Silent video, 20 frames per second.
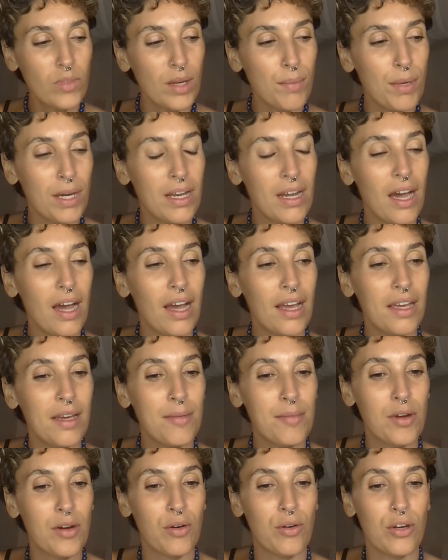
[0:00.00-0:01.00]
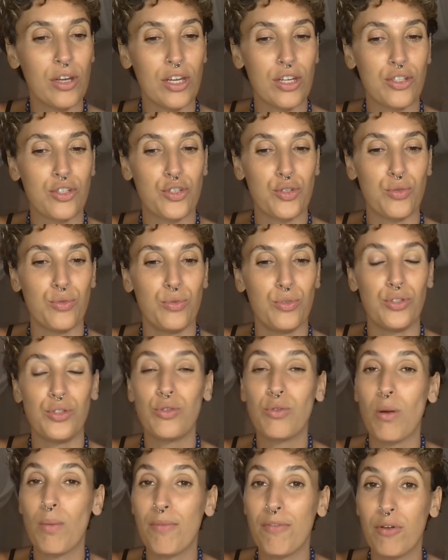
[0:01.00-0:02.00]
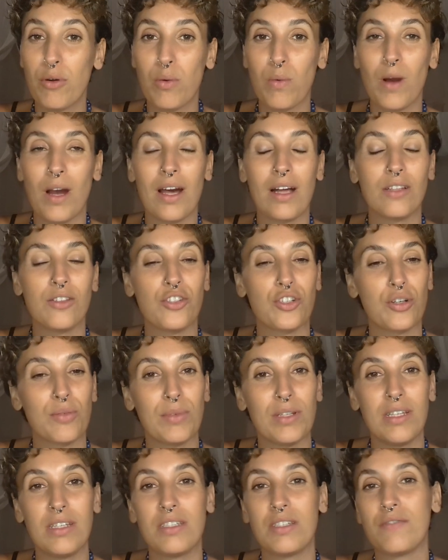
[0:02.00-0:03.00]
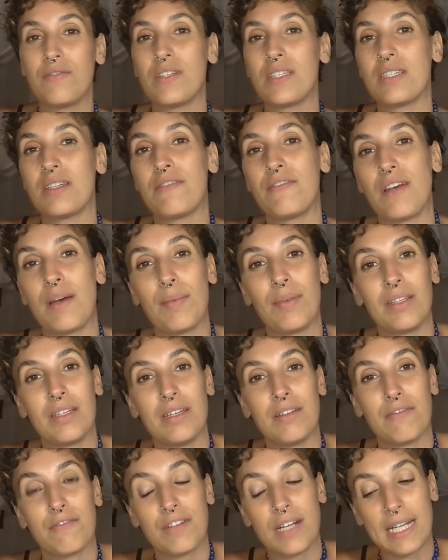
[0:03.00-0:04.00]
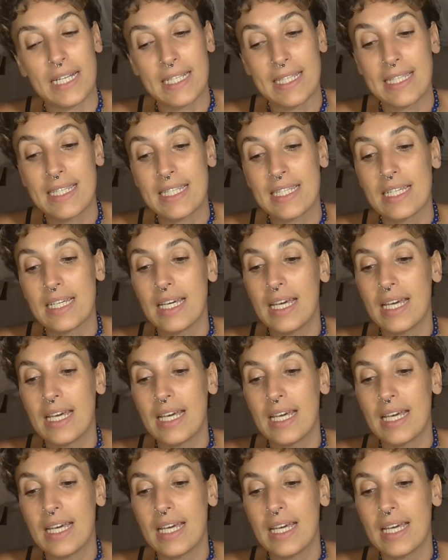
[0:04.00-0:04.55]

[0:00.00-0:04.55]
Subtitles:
but I am going to Europe for a while, Germany, to visit family and friends.